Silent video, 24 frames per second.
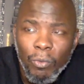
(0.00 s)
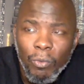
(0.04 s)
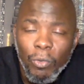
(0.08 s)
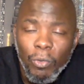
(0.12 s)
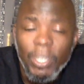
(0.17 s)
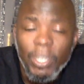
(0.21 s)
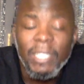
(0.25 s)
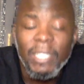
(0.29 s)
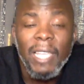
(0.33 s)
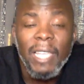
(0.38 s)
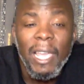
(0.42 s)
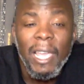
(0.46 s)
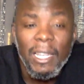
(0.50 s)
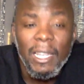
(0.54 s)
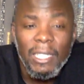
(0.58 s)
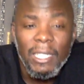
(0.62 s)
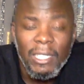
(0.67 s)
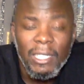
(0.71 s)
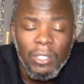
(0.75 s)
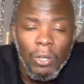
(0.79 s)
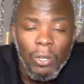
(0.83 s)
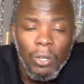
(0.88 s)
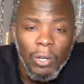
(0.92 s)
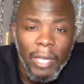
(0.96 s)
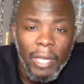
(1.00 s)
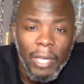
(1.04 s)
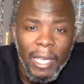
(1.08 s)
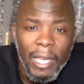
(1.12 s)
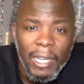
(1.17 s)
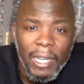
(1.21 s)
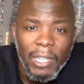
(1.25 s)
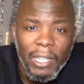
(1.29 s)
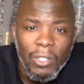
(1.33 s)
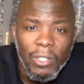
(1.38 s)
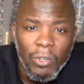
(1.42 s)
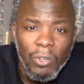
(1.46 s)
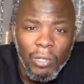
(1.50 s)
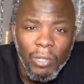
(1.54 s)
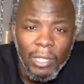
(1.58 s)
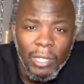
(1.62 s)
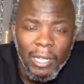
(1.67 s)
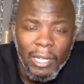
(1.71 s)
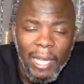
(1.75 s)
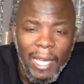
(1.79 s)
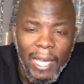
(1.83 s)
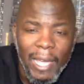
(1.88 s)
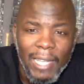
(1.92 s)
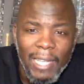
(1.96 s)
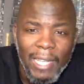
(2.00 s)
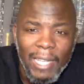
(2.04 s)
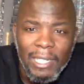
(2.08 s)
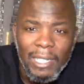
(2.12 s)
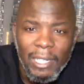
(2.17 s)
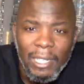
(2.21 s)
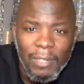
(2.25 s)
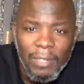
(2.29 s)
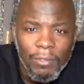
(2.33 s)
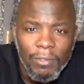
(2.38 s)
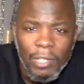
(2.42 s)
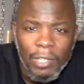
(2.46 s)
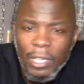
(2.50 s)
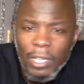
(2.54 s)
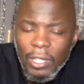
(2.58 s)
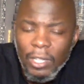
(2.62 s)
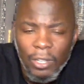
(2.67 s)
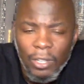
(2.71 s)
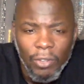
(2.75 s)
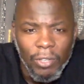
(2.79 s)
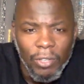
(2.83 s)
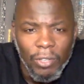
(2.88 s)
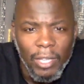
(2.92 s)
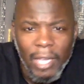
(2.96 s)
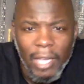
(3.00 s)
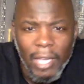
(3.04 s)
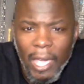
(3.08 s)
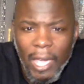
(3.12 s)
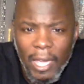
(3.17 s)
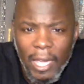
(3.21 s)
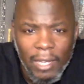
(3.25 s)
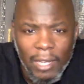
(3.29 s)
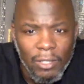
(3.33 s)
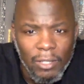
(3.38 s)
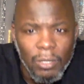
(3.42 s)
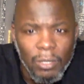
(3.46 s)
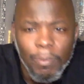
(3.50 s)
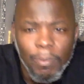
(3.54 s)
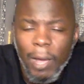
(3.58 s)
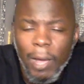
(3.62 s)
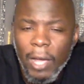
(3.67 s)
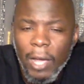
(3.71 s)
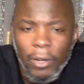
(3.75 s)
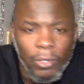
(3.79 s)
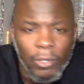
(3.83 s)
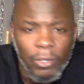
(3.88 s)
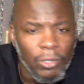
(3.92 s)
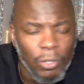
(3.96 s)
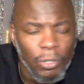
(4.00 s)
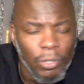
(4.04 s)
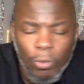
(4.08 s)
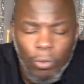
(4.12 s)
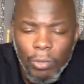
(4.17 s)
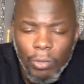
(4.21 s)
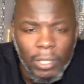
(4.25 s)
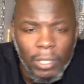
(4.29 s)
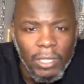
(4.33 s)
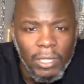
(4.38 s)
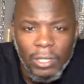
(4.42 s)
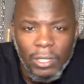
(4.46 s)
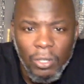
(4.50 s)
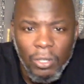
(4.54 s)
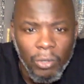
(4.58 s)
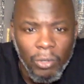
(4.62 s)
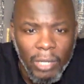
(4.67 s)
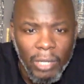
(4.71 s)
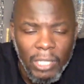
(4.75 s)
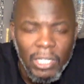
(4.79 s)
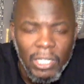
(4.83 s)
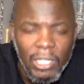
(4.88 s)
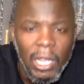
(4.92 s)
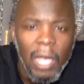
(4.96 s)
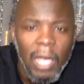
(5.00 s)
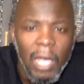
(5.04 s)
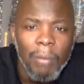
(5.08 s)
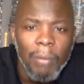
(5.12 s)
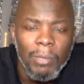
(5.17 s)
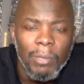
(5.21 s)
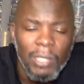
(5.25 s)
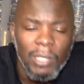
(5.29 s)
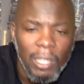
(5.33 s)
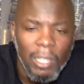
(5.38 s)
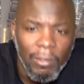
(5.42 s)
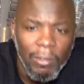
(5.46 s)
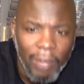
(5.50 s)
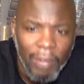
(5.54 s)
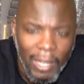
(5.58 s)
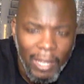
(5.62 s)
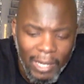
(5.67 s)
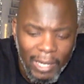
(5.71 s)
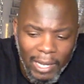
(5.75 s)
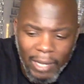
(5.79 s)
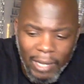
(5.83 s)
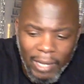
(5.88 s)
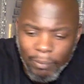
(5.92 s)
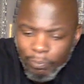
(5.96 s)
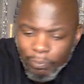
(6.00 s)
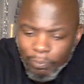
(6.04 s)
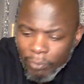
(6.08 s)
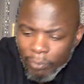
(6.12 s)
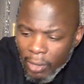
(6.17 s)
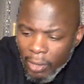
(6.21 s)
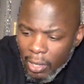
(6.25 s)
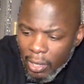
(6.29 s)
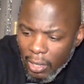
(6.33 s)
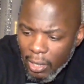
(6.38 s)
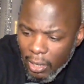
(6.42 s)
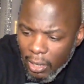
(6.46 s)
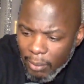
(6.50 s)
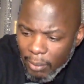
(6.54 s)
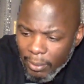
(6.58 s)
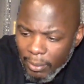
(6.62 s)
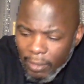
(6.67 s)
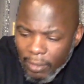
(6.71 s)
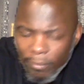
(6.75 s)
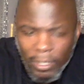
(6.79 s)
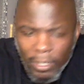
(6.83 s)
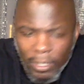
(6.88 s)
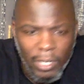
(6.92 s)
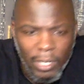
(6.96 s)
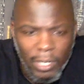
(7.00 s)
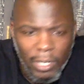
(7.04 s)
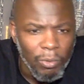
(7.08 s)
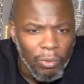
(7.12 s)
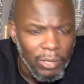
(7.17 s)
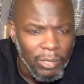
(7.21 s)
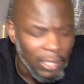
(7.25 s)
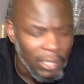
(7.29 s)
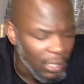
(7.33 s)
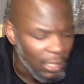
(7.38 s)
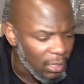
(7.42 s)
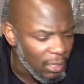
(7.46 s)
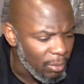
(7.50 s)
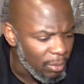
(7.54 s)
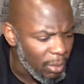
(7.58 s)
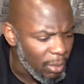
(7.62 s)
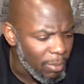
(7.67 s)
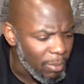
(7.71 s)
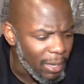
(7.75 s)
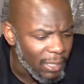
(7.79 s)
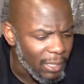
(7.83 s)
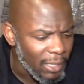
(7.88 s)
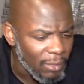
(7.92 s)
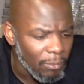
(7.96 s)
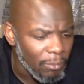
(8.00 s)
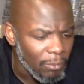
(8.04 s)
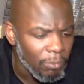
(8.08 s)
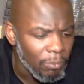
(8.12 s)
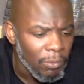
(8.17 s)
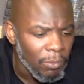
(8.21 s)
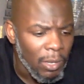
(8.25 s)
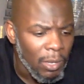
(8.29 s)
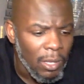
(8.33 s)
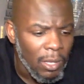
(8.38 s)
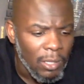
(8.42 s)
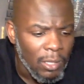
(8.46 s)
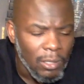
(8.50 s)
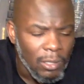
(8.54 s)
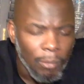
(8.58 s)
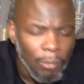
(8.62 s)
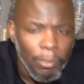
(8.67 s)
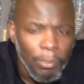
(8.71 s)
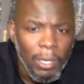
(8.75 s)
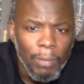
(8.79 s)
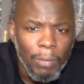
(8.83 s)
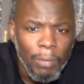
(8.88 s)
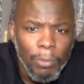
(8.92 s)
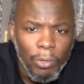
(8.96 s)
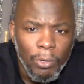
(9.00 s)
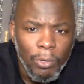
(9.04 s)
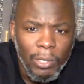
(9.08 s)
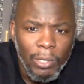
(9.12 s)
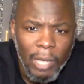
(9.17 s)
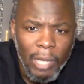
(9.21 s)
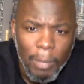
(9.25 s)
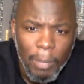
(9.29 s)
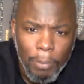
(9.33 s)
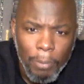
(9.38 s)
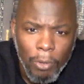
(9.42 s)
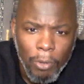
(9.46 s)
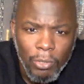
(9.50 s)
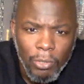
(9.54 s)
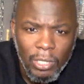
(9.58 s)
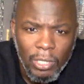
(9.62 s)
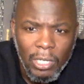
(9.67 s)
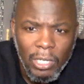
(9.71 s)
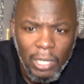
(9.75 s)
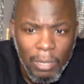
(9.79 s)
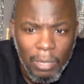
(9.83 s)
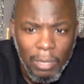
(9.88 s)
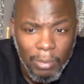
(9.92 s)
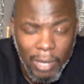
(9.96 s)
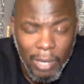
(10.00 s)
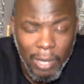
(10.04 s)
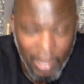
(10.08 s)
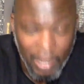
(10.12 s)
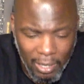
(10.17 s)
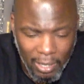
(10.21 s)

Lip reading: wrist got dislocated during the last lift. He had spotters who wasn't doing their job and stuff like that. And the video was sent to me by some people, and I posted it up.